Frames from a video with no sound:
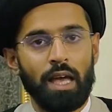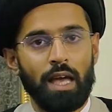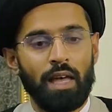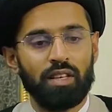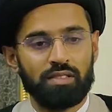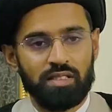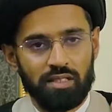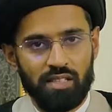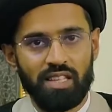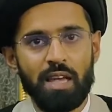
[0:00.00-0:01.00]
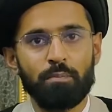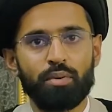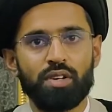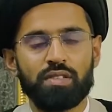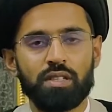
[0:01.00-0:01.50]
and the same
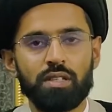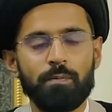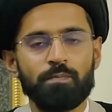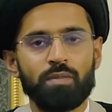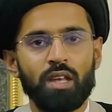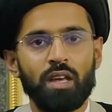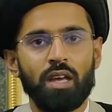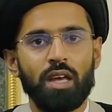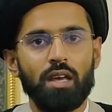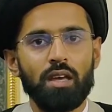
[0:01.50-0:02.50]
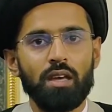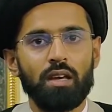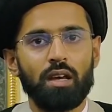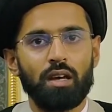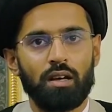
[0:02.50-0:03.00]
person, he
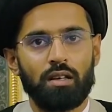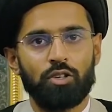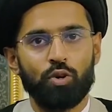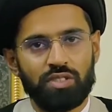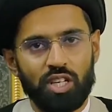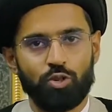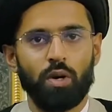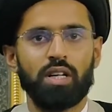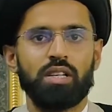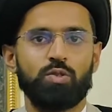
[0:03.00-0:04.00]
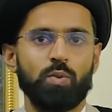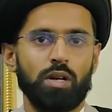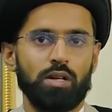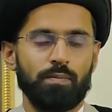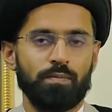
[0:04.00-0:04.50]
used the toilet as
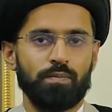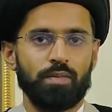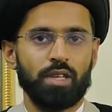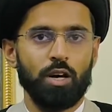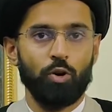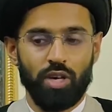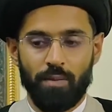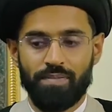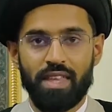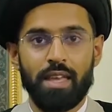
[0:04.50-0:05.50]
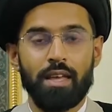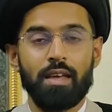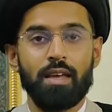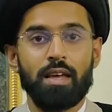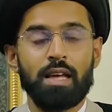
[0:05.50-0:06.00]
well. Okay.
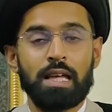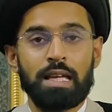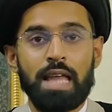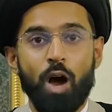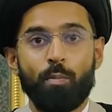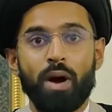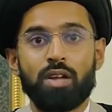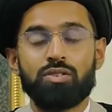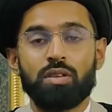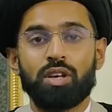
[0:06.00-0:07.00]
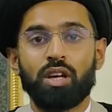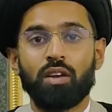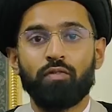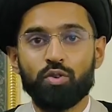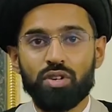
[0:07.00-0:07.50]
Now, but the
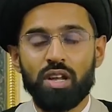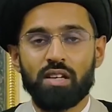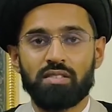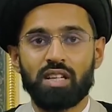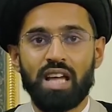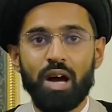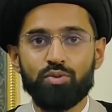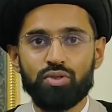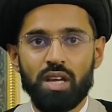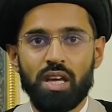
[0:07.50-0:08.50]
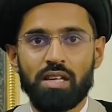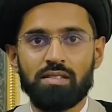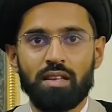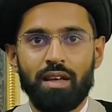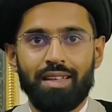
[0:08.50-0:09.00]
confusion is, the doubt
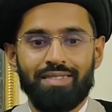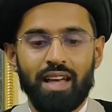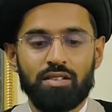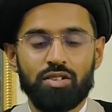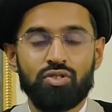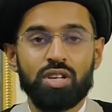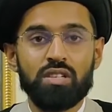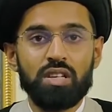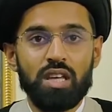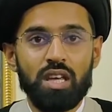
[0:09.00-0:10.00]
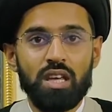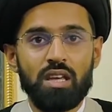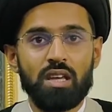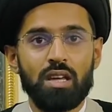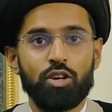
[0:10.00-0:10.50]
is that did
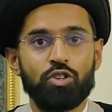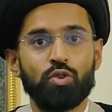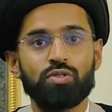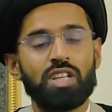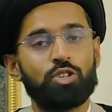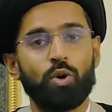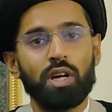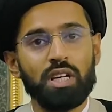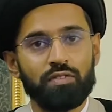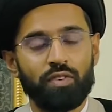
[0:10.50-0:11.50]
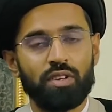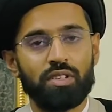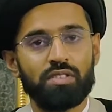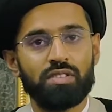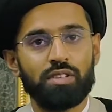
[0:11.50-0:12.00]
he use the toilet
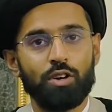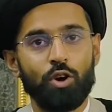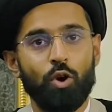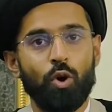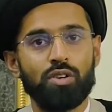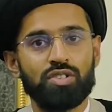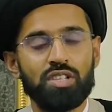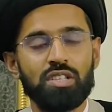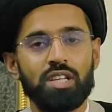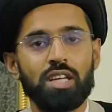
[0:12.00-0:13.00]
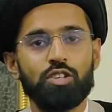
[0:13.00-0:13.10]
first or did he